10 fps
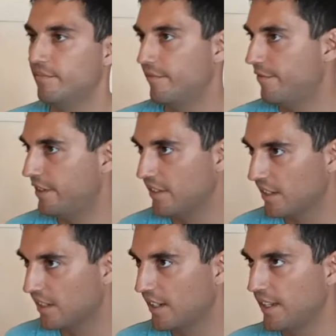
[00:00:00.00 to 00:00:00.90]

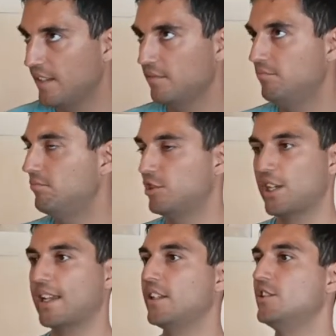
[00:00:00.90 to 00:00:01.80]
physically
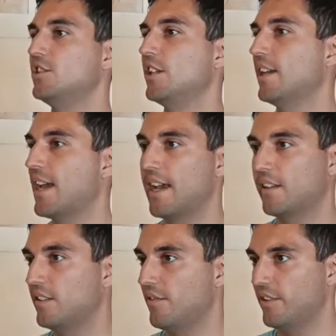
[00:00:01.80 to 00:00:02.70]
challenging
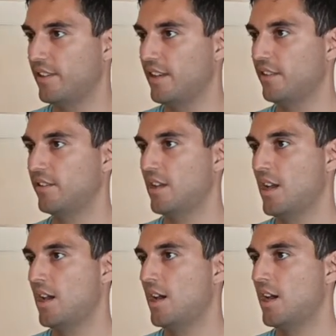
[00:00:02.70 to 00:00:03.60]
activities
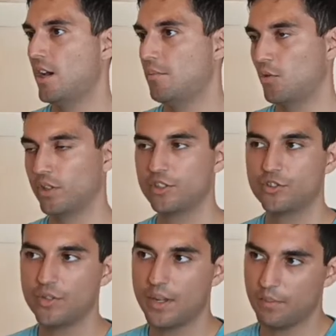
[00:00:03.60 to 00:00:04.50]
or
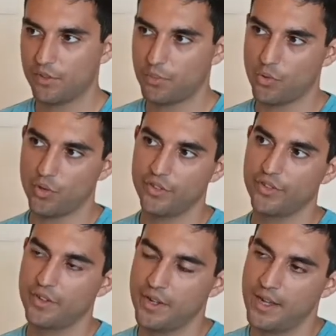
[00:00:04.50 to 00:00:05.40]
extreme
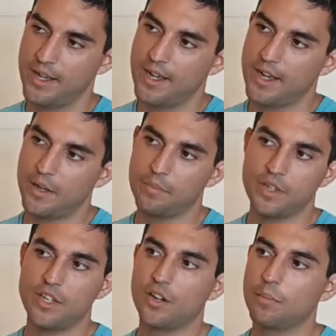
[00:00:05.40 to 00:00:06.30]
sports.
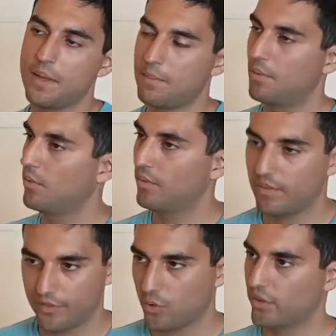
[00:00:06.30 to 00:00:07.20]
Young people,
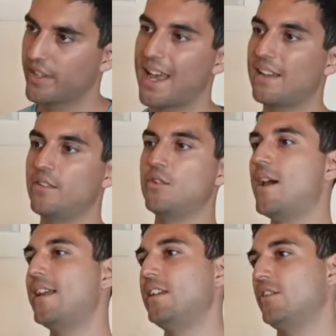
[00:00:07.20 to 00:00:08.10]
of course, can do
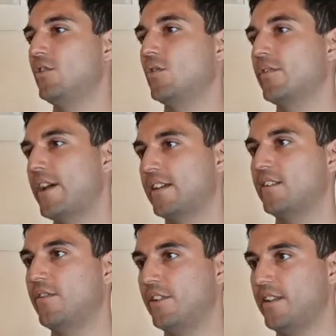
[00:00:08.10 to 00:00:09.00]
any sort of
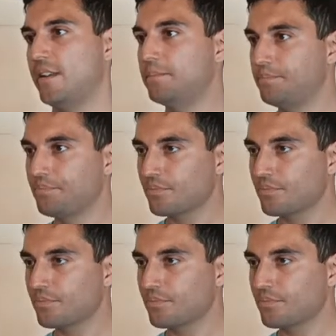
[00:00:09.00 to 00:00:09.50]
activity.